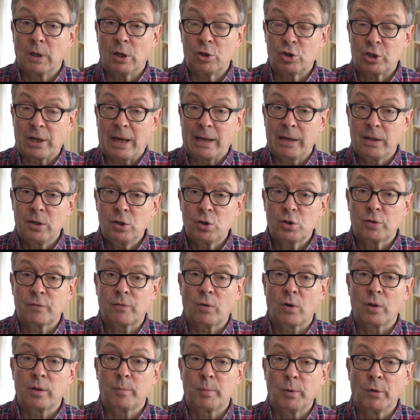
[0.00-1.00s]
a challenge
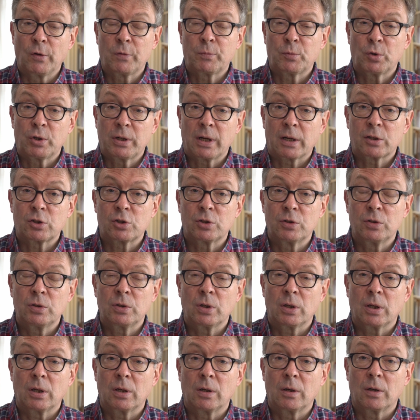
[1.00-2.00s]
for the
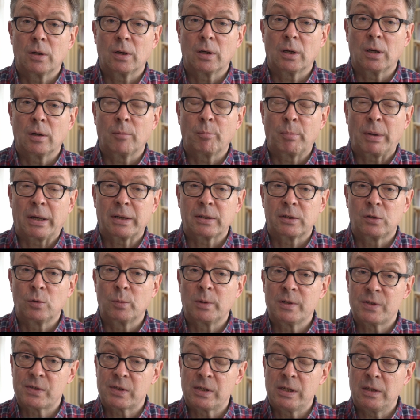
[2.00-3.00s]
post-production, but
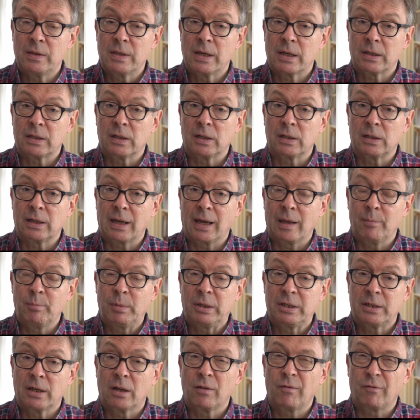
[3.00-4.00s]
you will see that it can
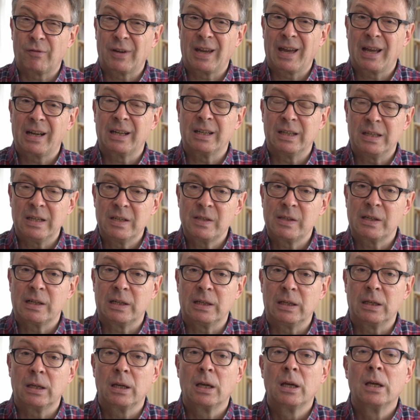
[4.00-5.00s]
be done fairly
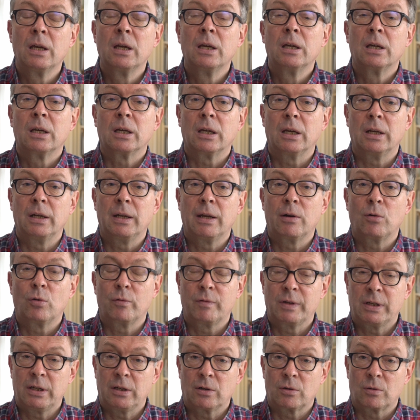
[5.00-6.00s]
easily in
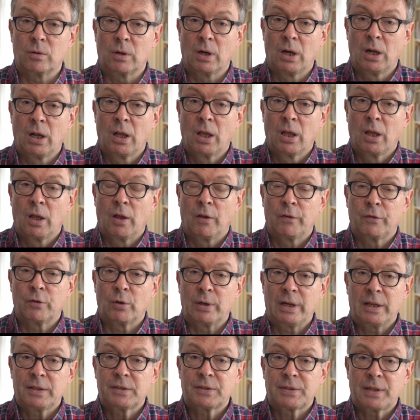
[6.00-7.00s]
Nero Video.
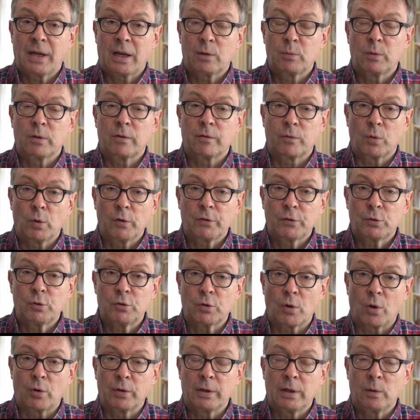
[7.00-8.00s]
So let's start with the first
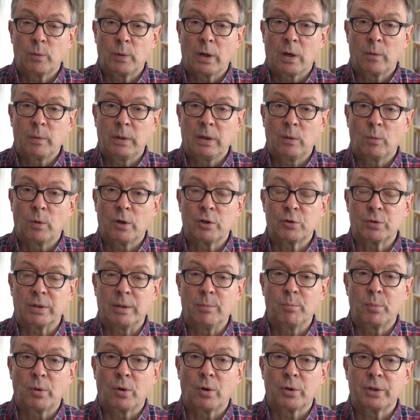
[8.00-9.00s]
tutorial where we want to
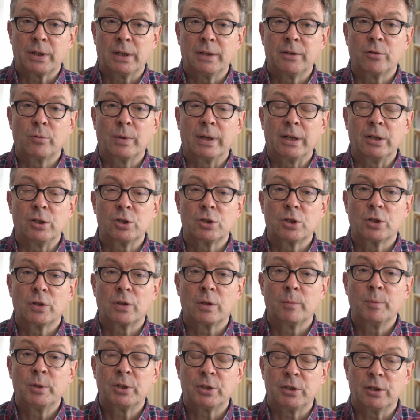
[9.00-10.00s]
import and arrange
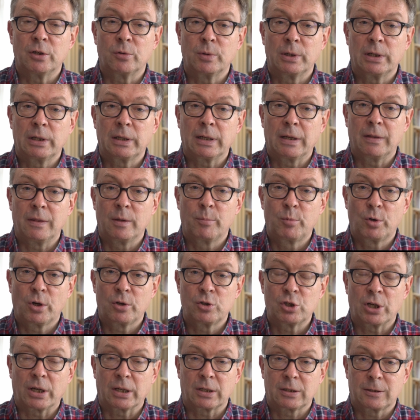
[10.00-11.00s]
the material in the
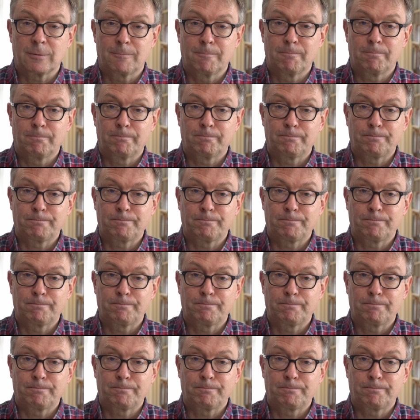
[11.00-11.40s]
project.